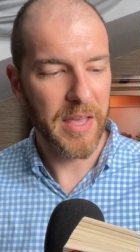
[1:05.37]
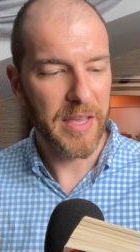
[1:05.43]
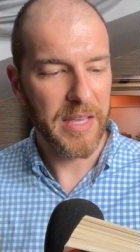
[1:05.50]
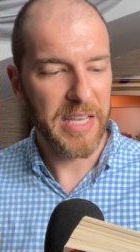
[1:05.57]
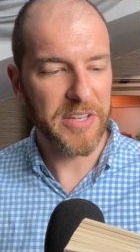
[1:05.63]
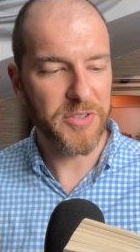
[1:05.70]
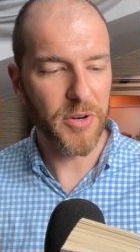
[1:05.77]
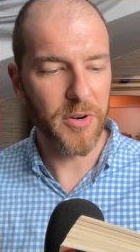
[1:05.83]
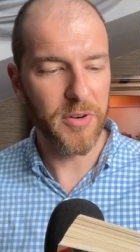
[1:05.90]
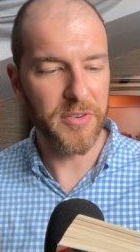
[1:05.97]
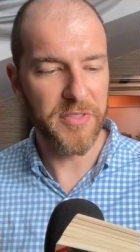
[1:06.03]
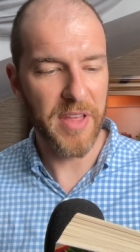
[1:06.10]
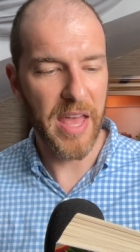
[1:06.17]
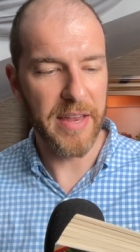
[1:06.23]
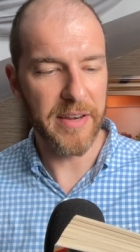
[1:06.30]
He turned
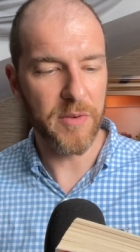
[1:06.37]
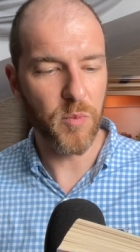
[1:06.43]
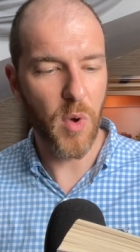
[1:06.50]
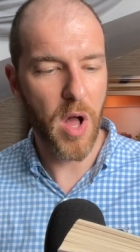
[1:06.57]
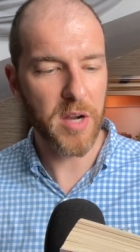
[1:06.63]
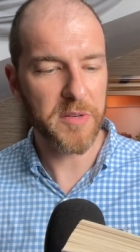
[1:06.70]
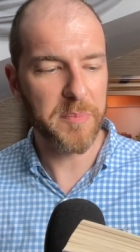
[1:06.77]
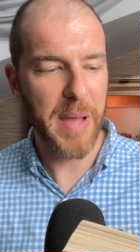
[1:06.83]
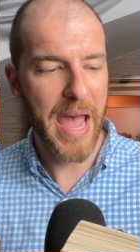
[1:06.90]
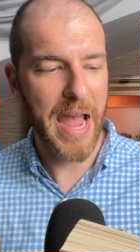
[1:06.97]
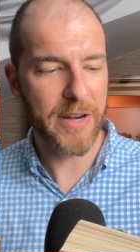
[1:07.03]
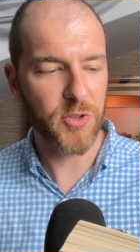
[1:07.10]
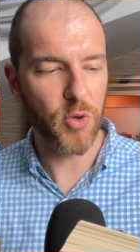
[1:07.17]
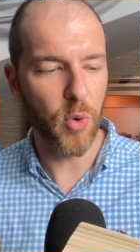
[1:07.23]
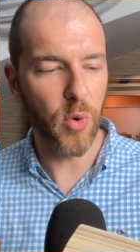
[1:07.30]
then and walked
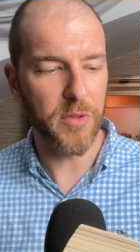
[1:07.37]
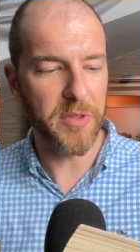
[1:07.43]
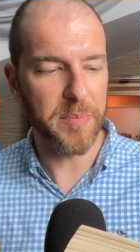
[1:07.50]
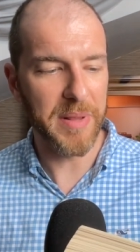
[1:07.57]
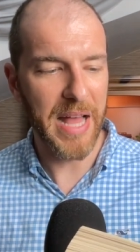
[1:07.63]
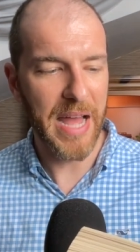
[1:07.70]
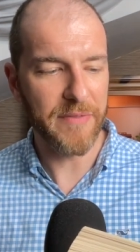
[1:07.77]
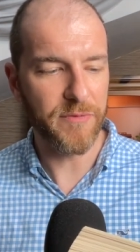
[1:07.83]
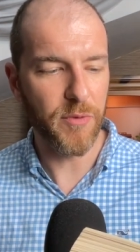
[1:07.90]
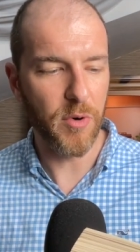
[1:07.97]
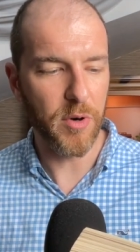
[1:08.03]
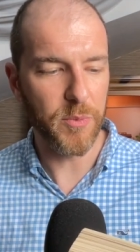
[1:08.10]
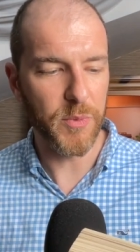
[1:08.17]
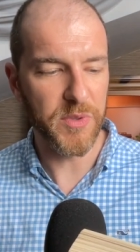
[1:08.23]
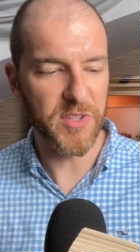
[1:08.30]
back toward the
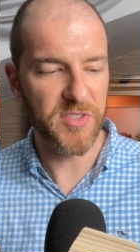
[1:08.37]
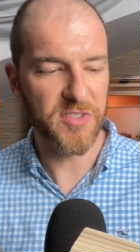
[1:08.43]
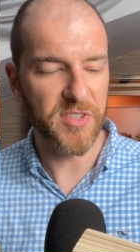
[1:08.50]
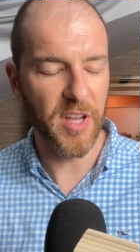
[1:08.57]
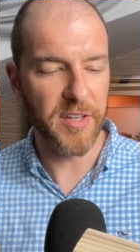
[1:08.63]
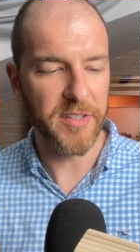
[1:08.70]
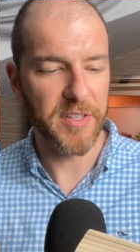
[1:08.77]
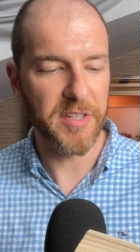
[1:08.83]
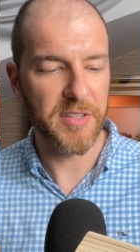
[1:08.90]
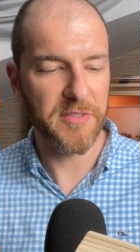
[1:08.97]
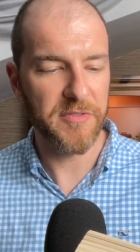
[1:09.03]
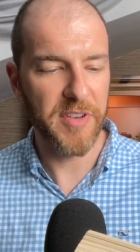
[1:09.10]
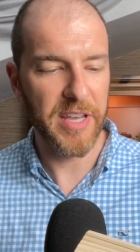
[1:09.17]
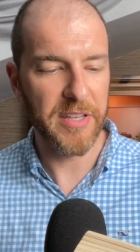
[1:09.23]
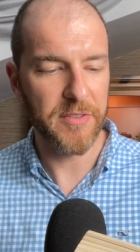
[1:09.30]
platform with the sun in his
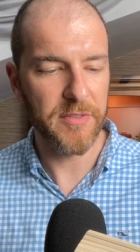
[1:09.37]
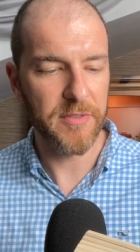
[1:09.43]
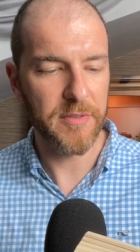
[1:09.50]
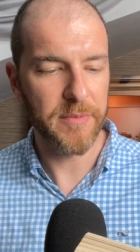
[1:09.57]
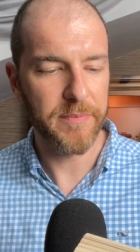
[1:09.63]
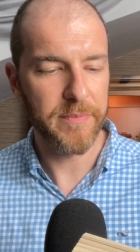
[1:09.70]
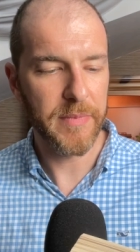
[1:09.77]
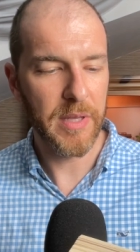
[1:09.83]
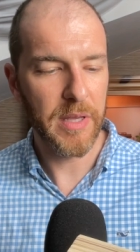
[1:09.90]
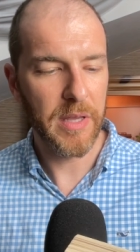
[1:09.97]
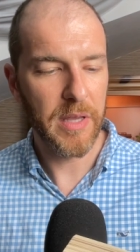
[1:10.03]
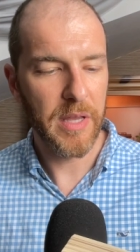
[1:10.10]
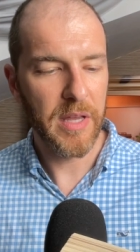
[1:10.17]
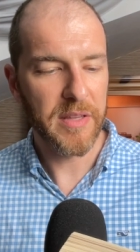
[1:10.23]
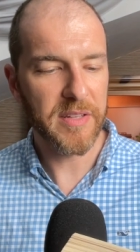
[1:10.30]
face.
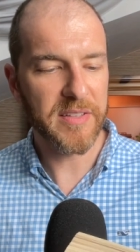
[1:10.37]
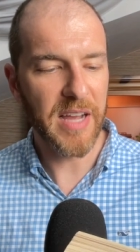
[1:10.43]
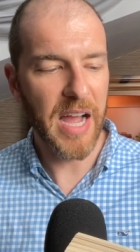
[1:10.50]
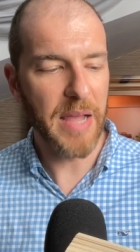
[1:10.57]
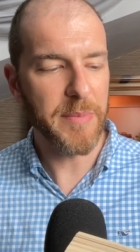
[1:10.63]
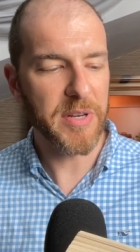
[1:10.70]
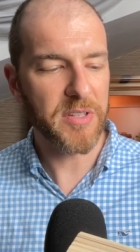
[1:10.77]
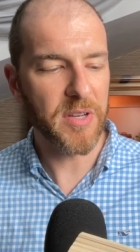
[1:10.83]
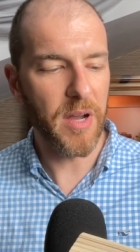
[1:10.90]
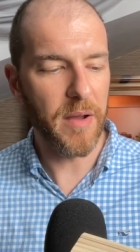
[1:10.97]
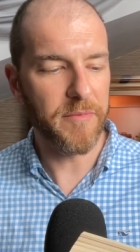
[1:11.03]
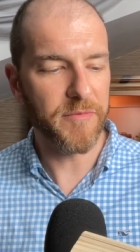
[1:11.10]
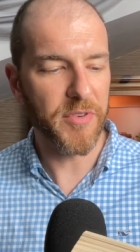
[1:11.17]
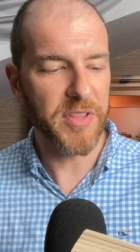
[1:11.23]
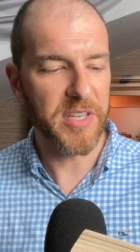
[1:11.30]
The time had
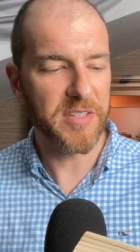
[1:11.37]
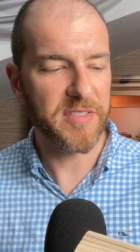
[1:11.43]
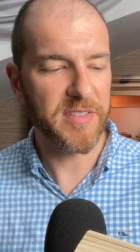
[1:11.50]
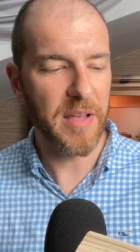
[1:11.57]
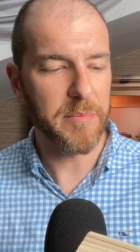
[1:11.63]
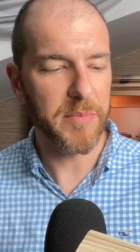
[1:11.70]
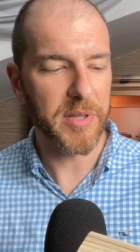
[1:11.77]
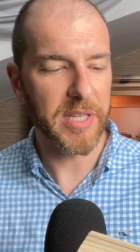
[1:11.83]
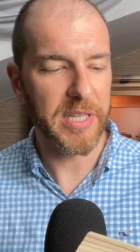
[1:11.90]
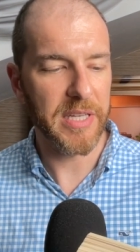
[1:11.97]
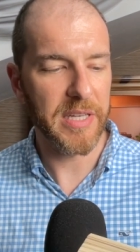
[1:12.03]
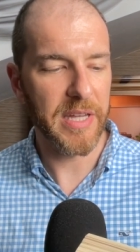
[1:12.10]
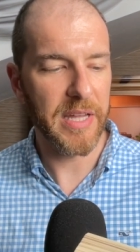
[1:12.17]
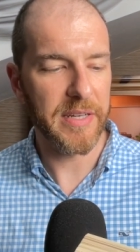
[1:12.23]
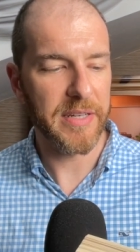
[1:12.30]
come for the assembly,
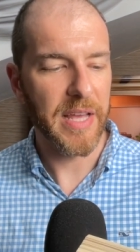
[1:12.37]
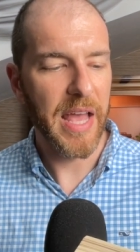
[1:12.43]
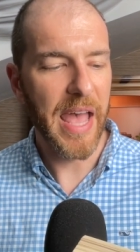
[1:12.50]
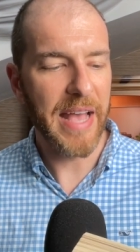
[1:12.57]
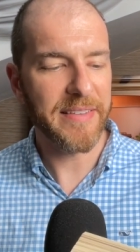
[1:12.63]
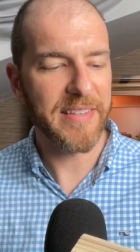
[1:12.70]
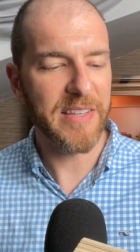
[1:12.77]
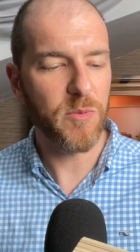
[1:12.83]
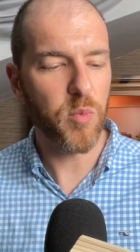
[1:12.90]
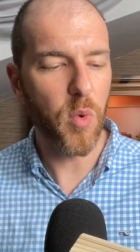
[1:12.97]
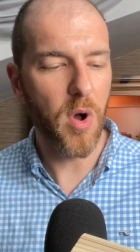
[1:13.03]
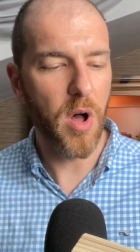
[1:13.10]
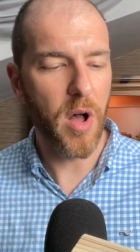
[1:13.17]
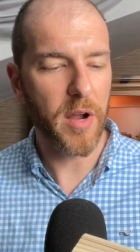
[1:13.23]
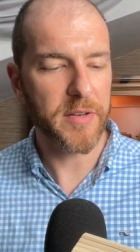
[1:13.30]
and as he
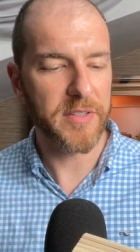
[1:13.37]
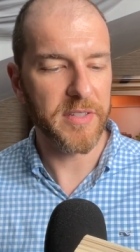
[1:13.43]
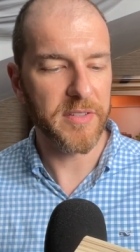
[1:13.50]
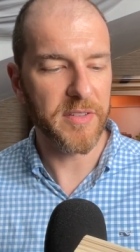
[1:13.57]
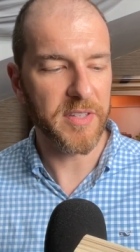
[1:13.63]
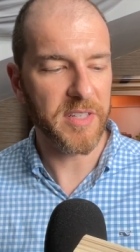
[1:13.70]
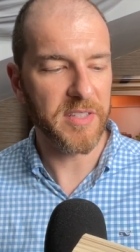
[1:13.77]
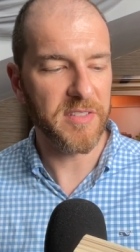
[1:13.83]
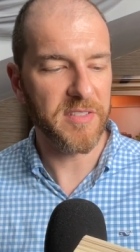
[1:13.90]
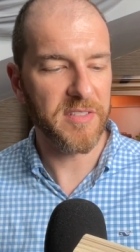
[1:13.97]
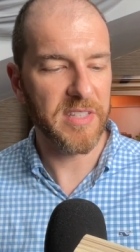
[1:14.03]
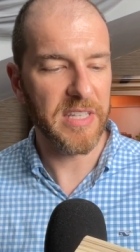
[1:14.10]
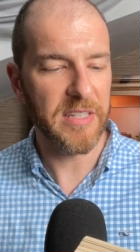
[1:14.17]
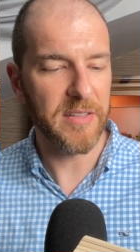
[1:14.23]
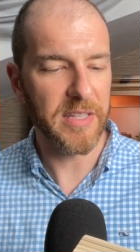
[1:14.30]
walked into the
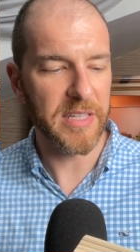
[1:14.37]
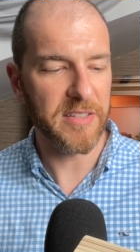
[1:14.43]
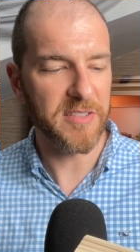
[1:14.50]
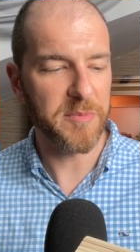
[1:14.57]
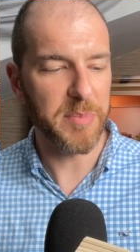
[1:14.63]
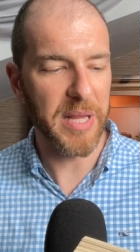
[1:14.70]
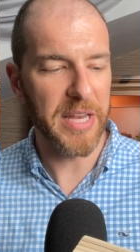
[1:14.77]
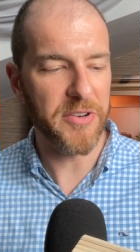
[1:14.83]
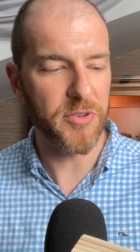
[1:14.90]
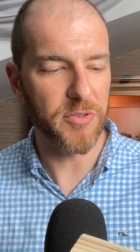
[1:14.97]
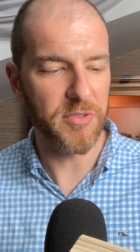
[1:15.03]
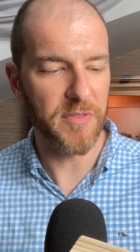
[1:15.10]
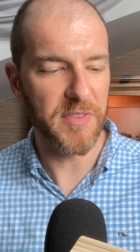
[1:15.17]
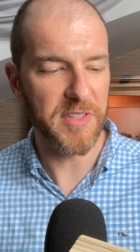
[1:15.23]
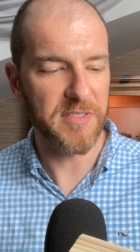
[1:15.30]
concealing
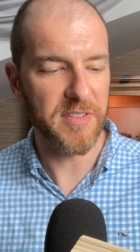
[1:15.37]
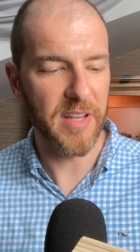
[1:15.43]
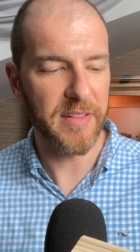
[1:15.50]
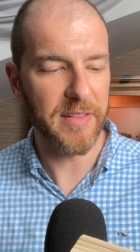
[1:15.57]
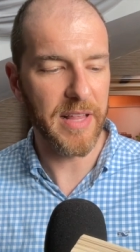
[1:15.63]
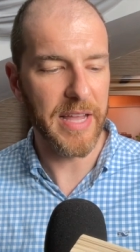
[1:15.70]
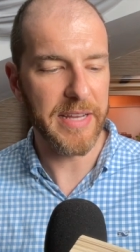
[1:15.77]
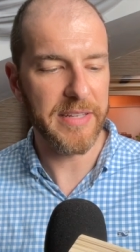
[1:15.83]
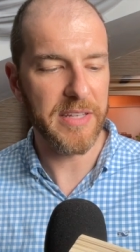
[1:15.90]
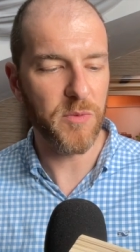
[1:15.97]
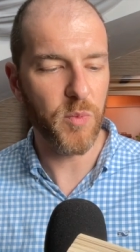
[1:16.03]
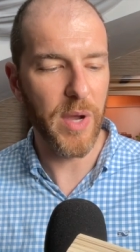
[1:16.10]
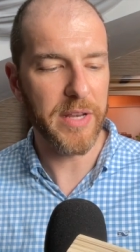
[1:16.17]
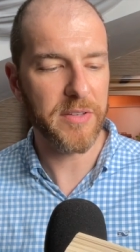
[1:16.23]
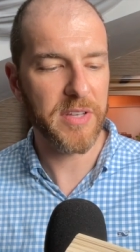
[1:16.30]
splendors of the sunlight, he
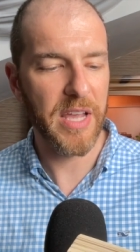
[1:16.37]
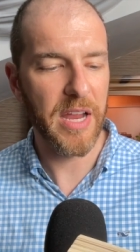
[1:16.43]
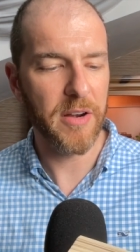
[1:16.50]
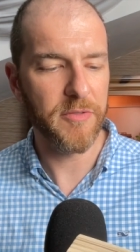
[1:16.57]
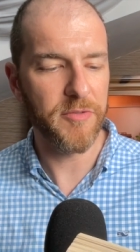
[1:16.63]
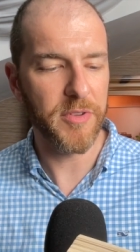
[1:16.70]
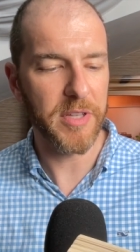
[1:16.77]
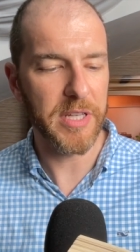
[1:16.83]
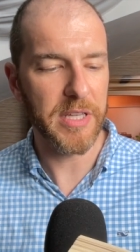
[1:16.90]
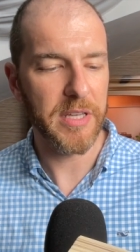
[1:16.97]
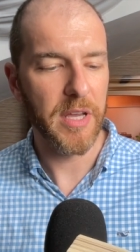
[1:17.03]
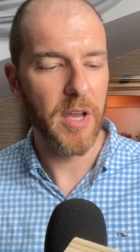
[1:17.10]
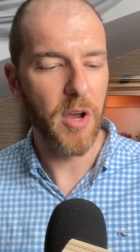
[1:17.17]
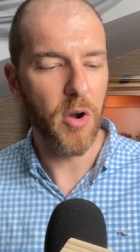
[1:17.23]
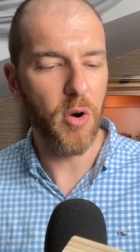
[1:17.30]
went carefully
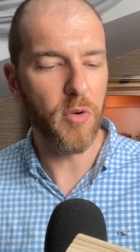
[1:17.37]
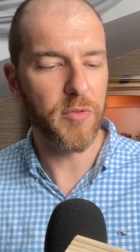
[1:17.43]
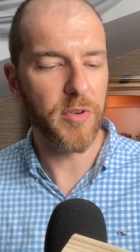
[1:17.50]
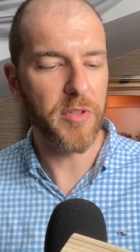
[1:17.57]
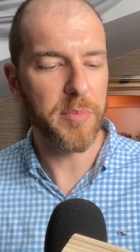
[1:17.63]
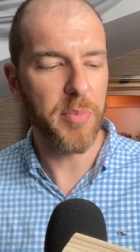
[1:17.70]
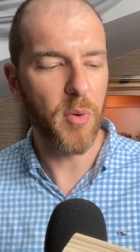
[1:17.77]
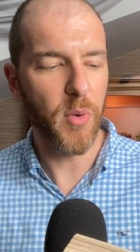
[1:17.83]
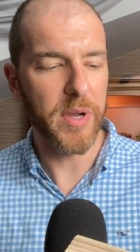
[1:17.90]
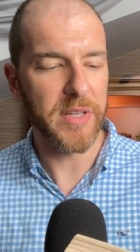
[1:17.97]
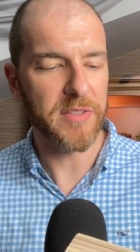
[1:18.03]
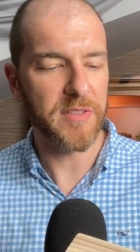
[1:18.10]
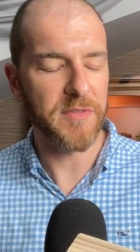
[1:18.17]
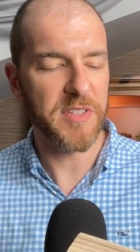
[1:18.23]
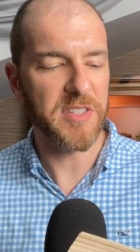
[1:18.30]
over the
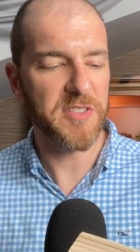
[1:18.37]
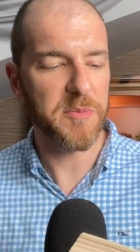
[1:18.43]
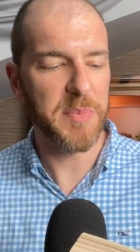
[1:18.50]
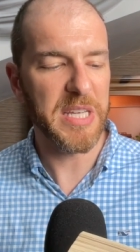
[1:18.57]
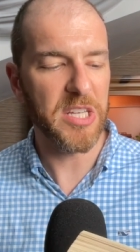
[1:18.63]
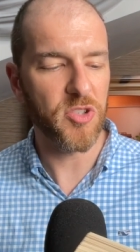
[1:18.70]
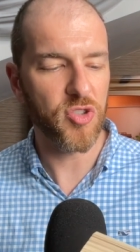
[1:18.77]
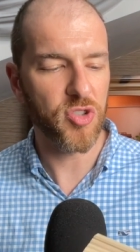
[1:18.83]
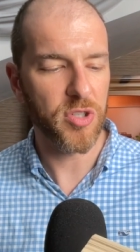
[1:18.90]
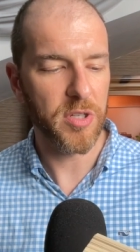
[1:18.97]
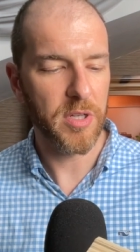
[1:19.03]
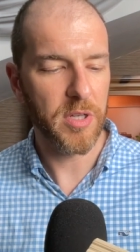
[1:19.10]
points of his speech.